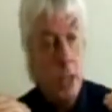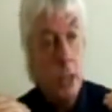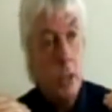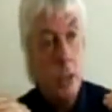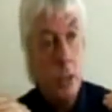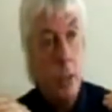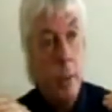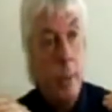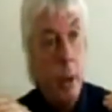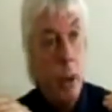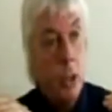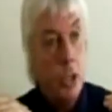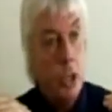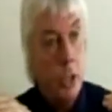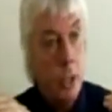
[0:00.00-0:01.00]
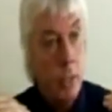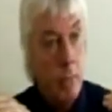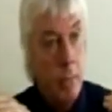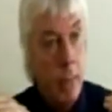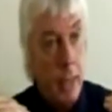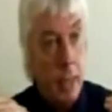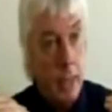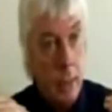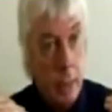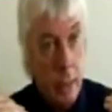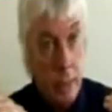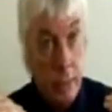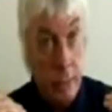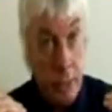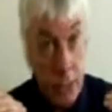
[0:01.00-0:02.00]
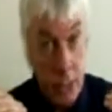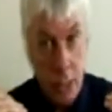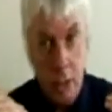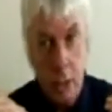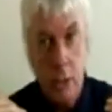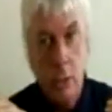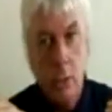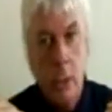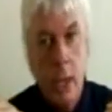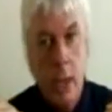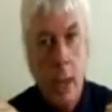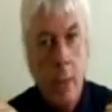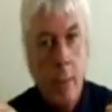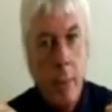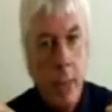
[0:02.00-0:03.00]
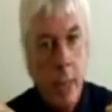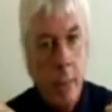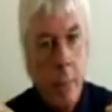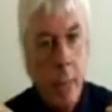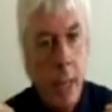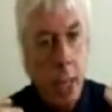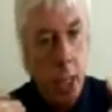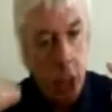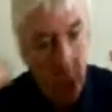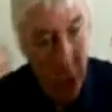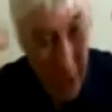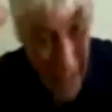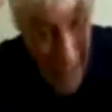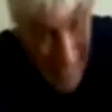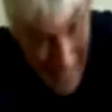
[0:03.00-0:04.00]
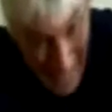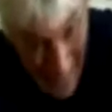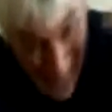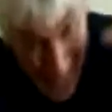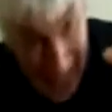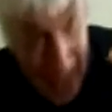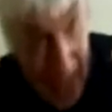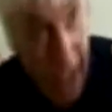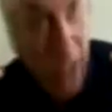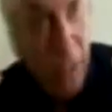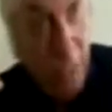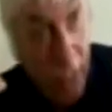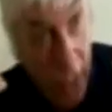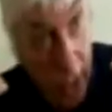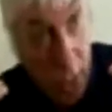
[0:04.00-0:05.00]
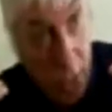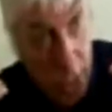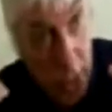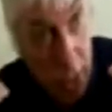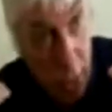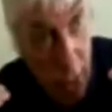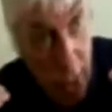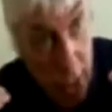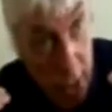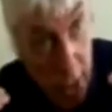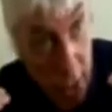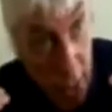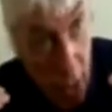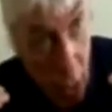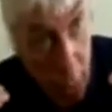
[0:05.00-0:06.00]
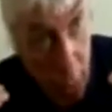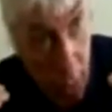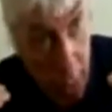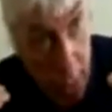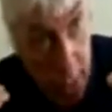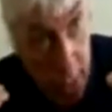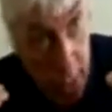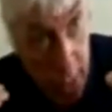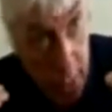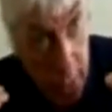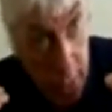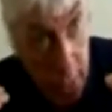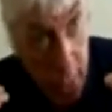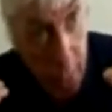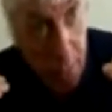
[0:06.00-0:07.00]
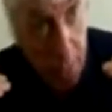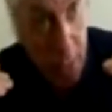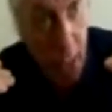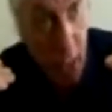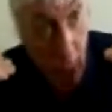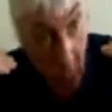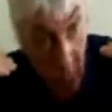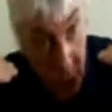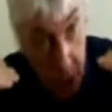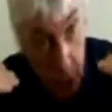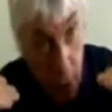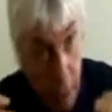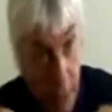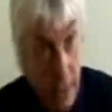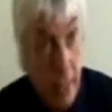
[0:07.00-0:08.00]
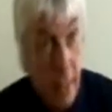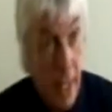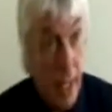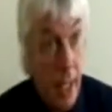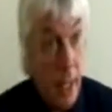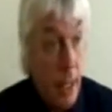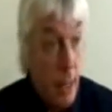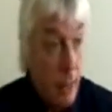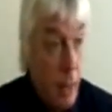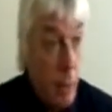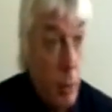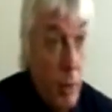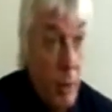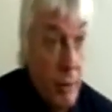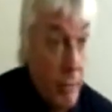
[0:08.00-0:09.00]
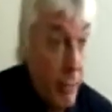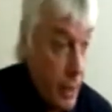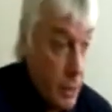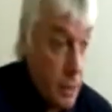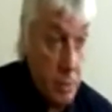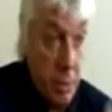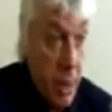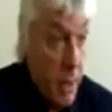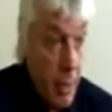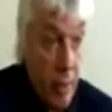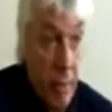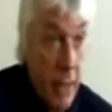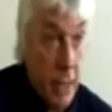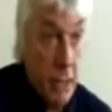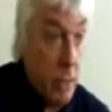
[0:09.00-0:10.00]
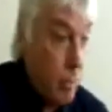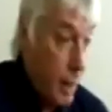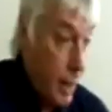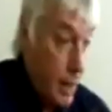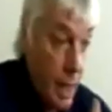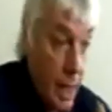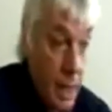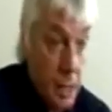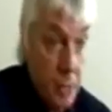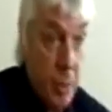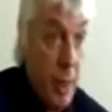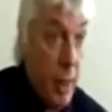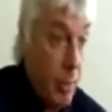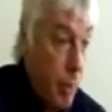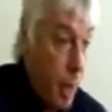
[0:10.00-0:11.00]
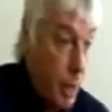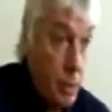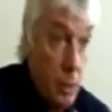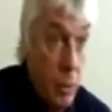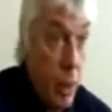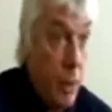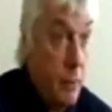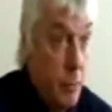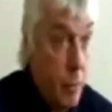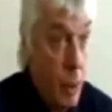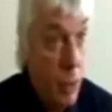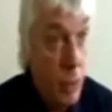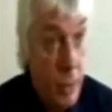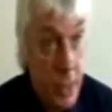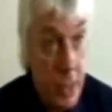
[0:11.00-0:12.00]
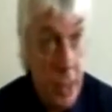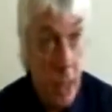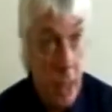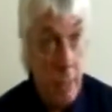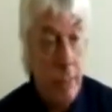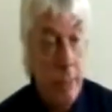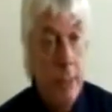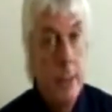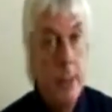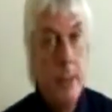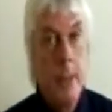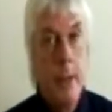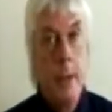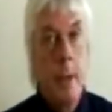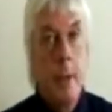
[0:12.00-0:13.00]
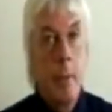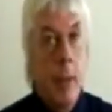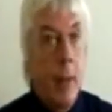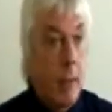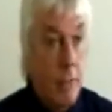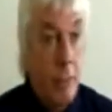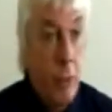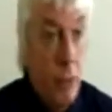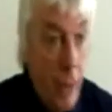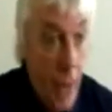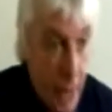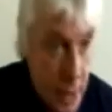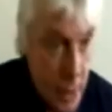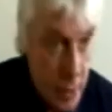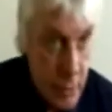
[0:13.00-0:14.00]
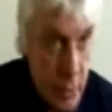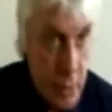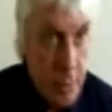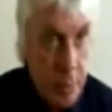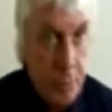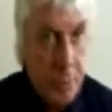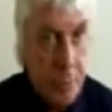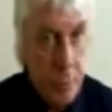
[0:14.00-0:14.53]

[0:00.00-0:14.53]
us through emotional and mental and physical manipulation in this frequency range that they operate in. And once we're in there, then we're affected by their electromagnetics, by their microwaves, by all this stuff. by their food additives.